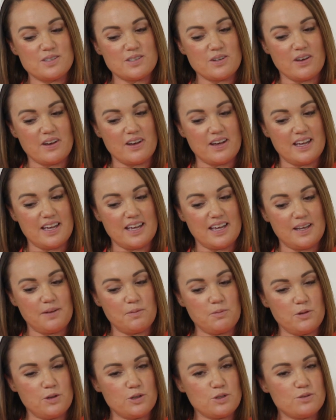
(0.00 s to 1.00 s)
I
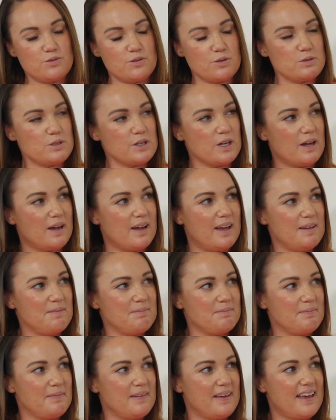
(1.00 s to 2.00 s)
worked full
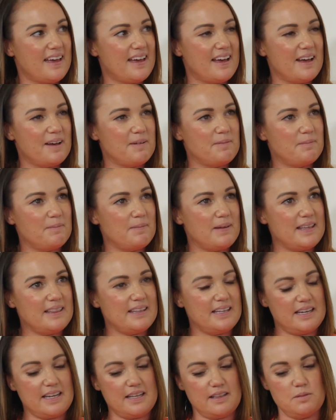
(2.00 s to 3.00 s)
time, and
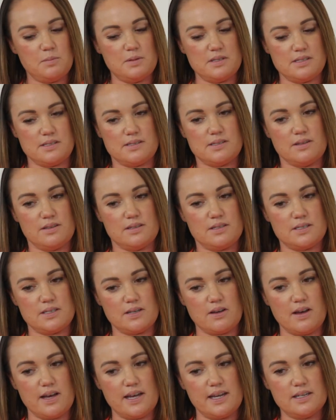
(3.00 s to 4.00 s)
then had the business on the
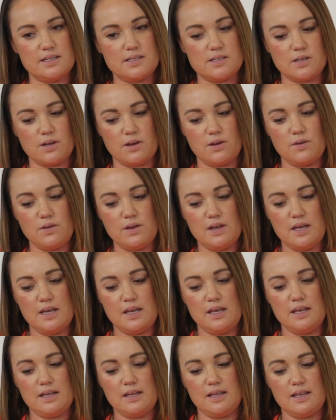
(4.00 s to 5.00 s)
side. So
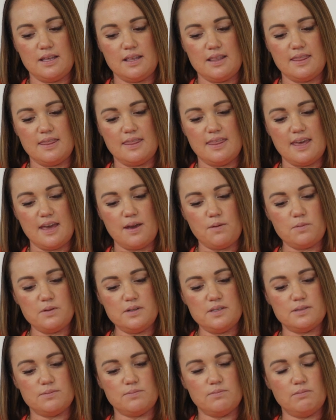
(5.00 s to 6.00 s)
that
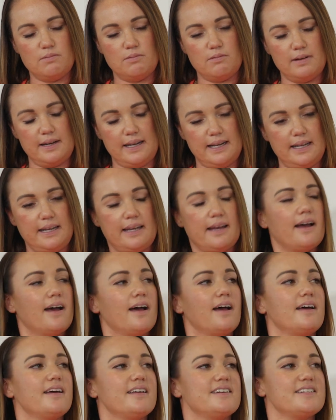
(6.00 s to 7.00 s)
was really
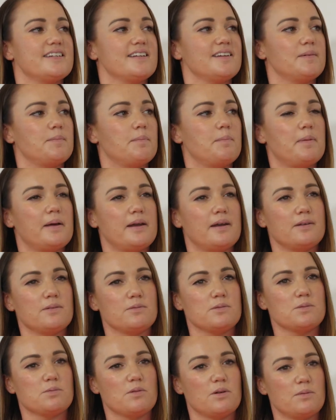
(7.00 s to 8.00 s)
hard, but it
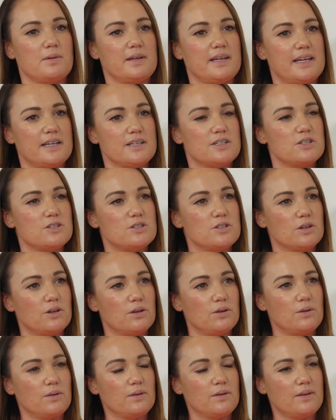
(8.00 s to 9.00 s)
was what we had to
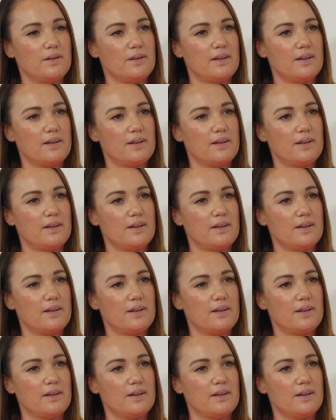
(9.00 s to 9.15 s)
do.